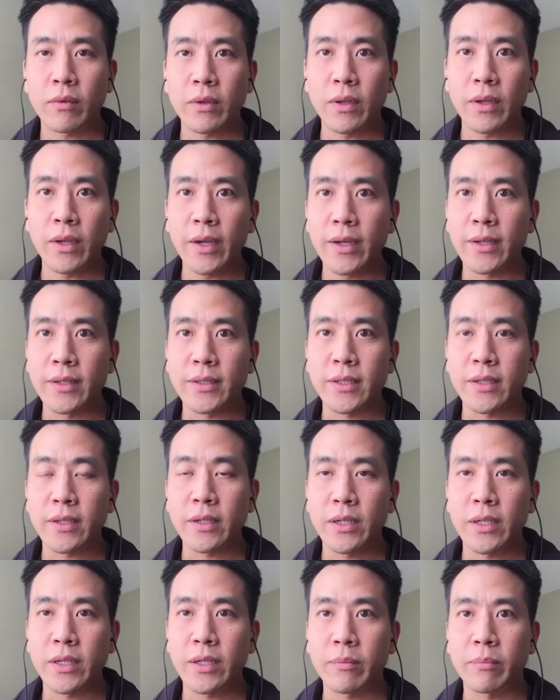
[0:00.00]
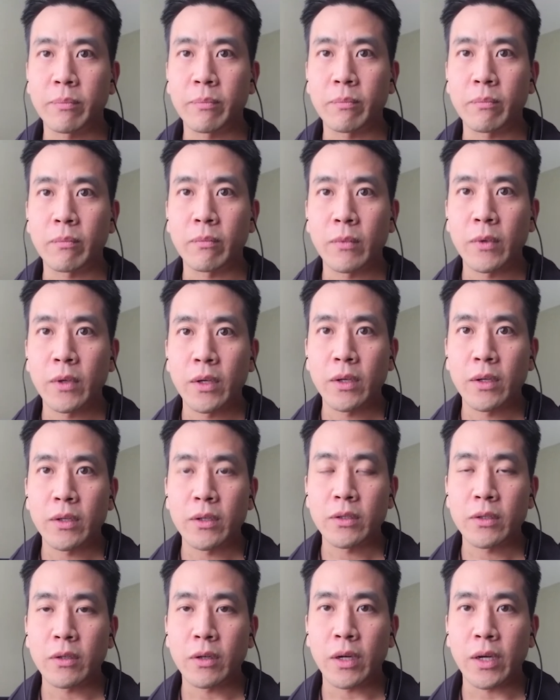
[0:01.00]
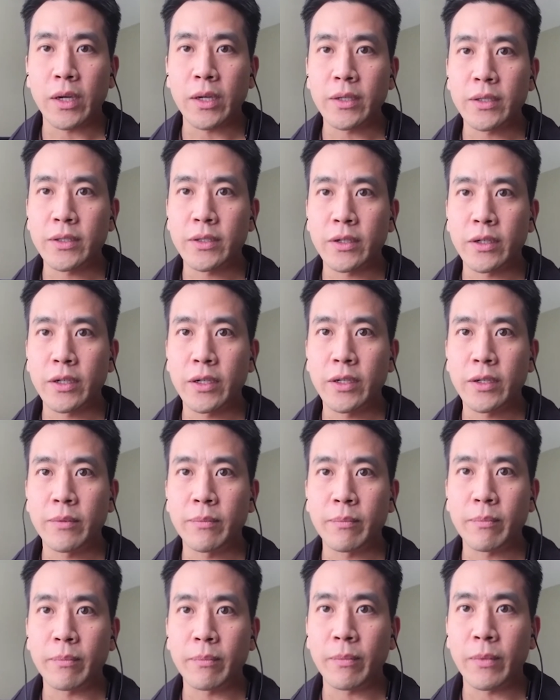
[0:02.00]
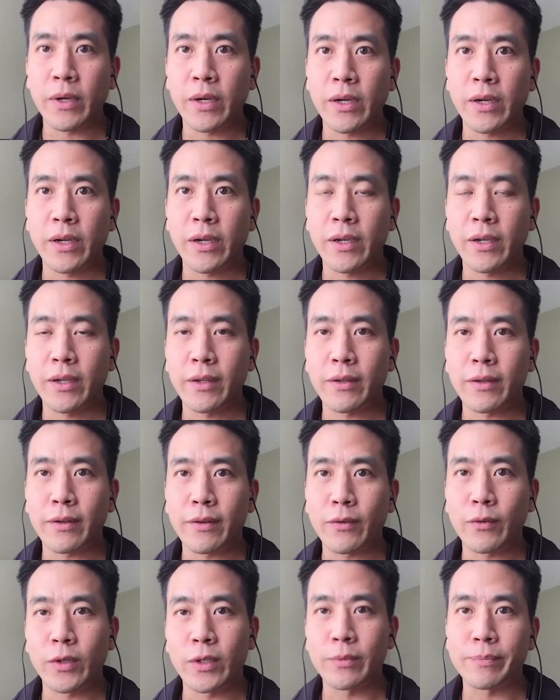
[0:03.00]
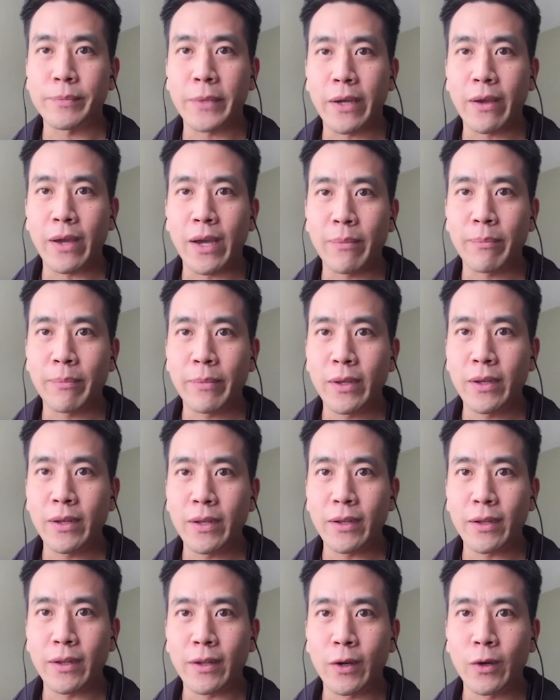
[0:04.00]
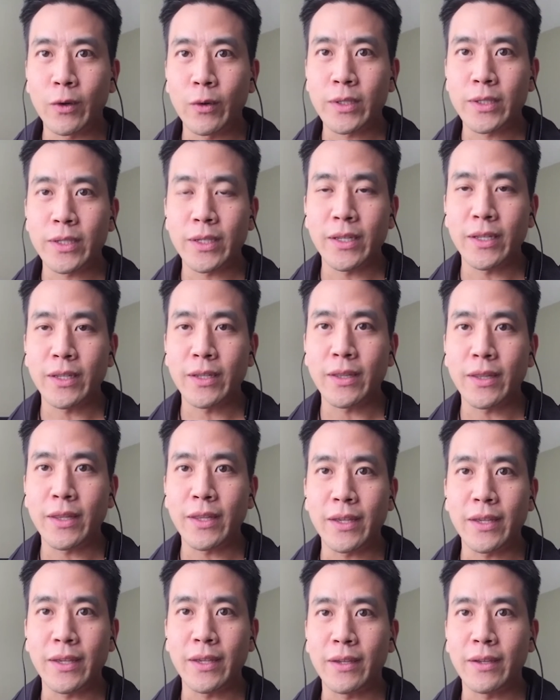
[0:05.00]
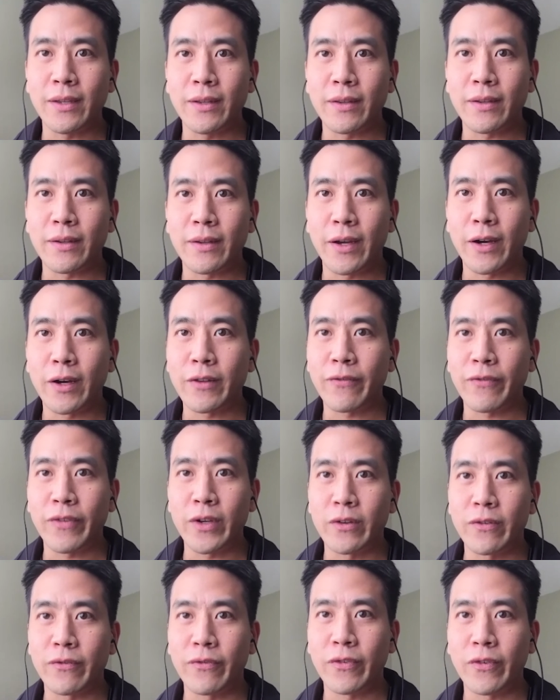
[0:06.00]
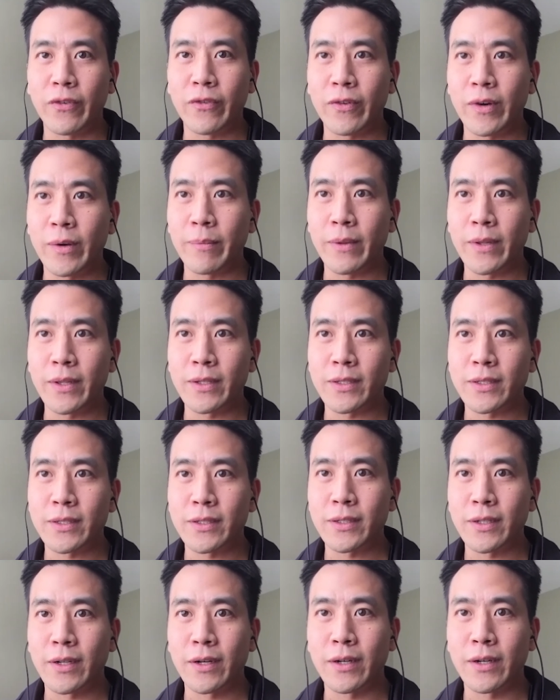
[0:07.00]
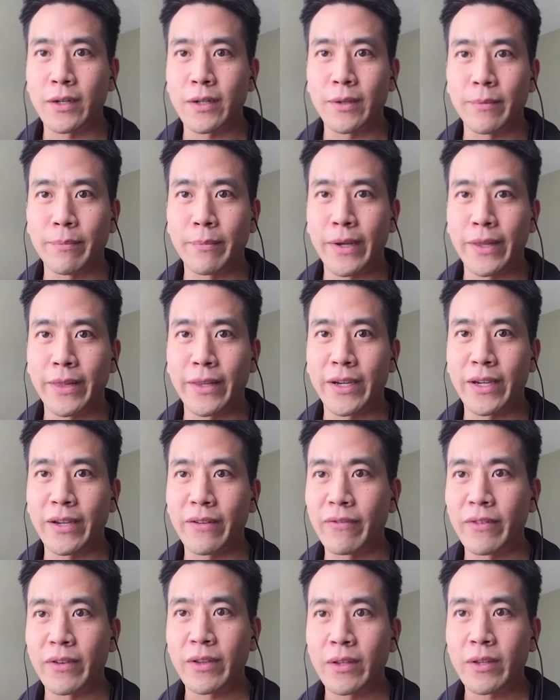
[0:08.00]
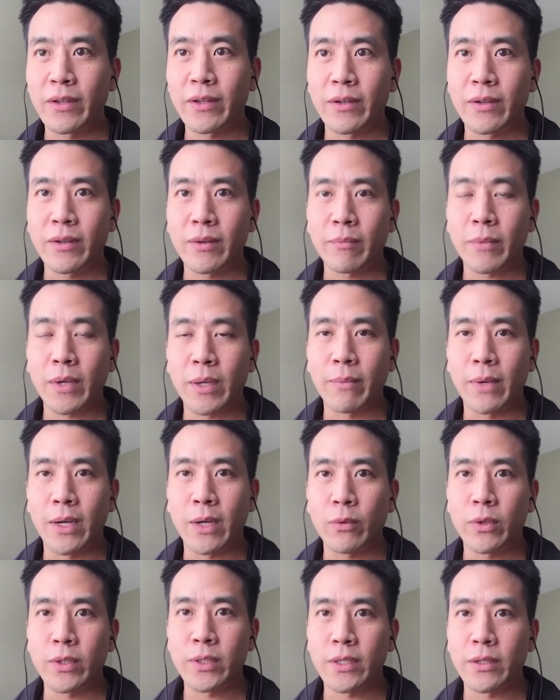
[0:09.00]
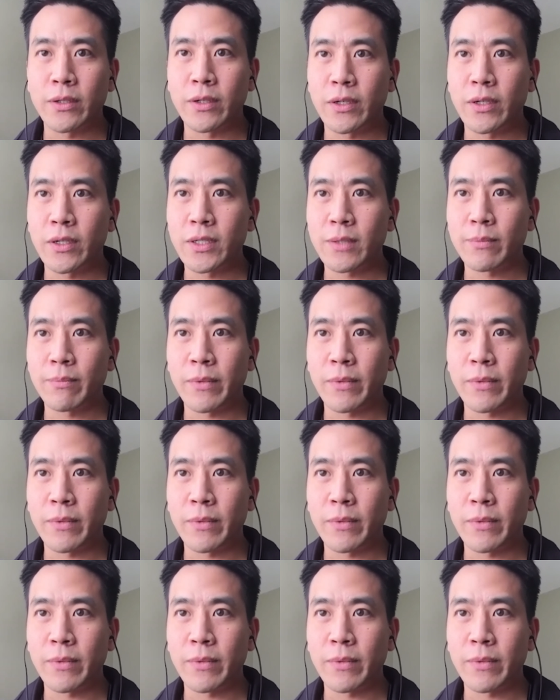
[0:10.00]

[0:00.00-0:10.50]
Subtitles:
Yes. So I started I've been always in the health field from the start of my life. My mom was a nurse.